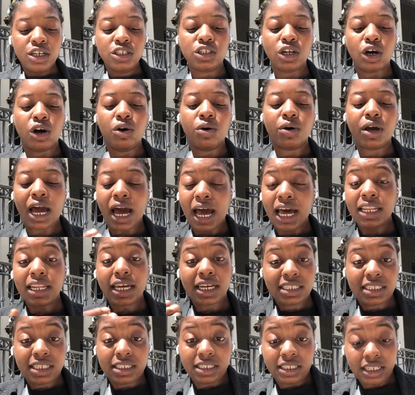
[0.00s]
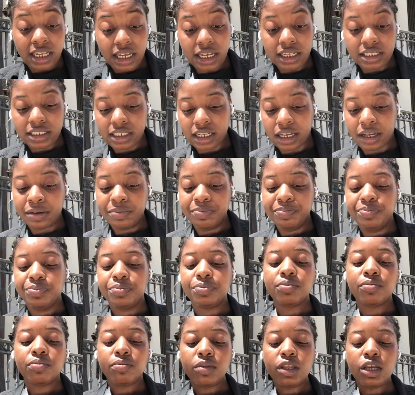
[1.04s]
So God likes to see intent.
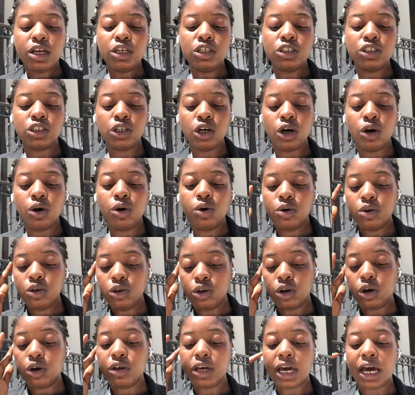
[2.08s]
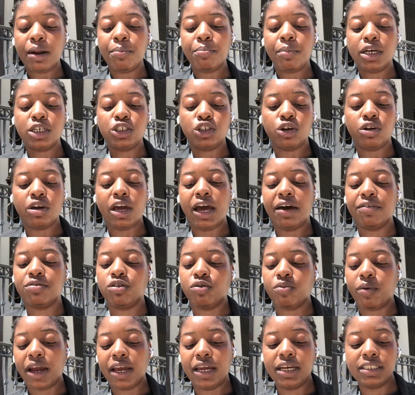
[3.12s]
So, you got to make sure you have the
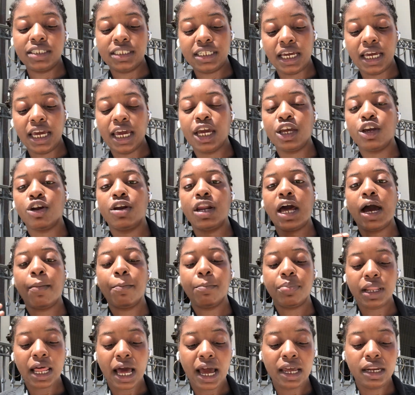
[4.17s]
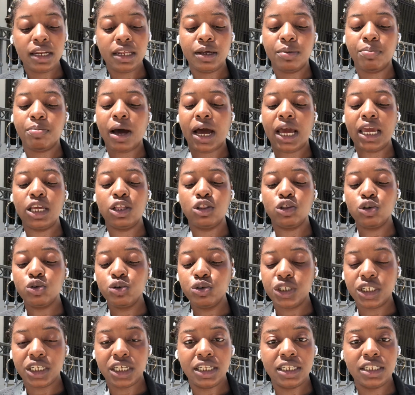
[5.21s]
right intent and you're not blinded by
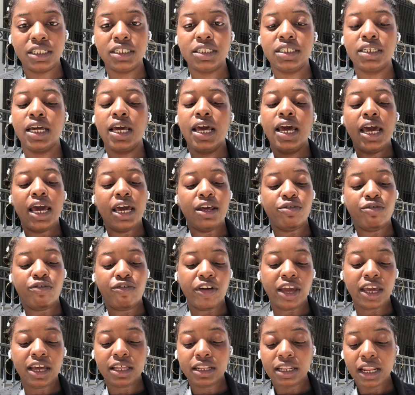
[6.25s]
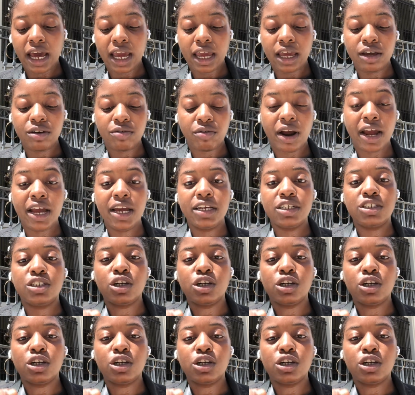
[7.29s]
illusions and fake light, right?